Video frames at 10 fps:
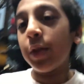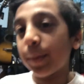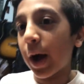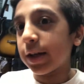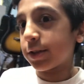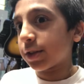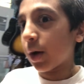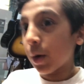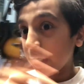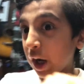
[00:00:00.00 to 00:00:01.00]
Dubai. So,
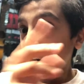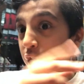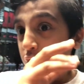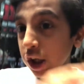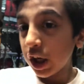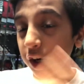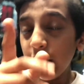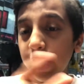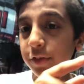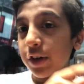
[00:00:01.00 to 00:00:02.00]

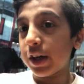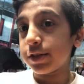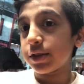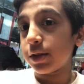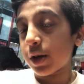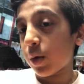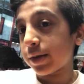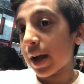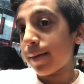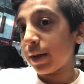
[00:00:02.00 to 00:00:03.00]
yeah, if you guys don't know what
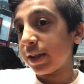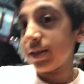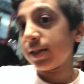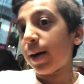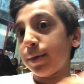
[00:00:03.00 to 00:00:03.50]
that means, that